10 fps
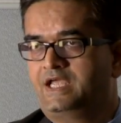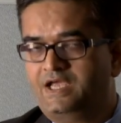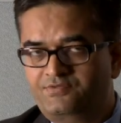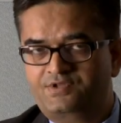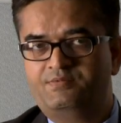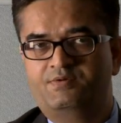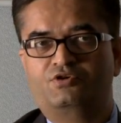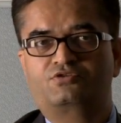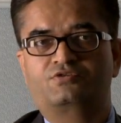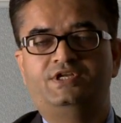have them
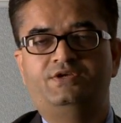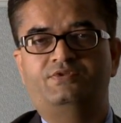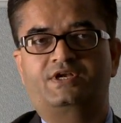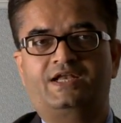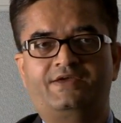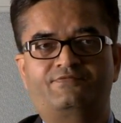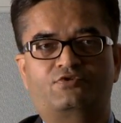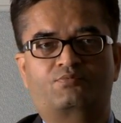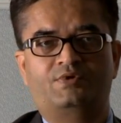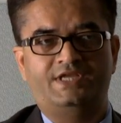able to live their life
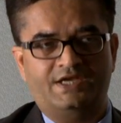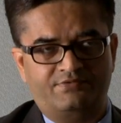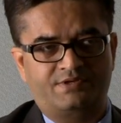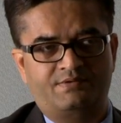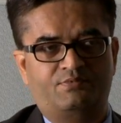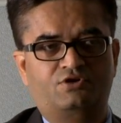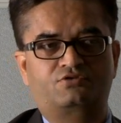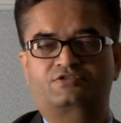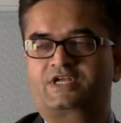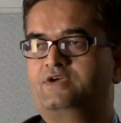normally, have them able
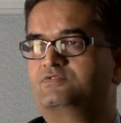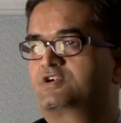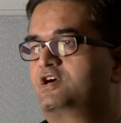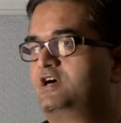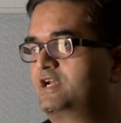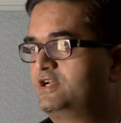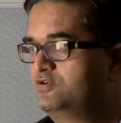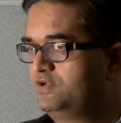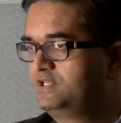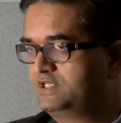to drive their car
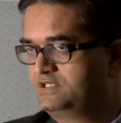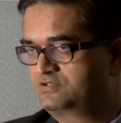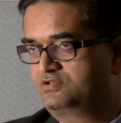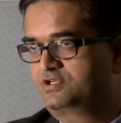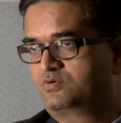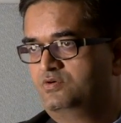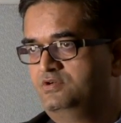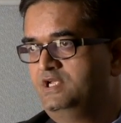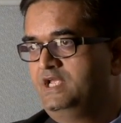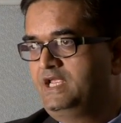and doing things on their own,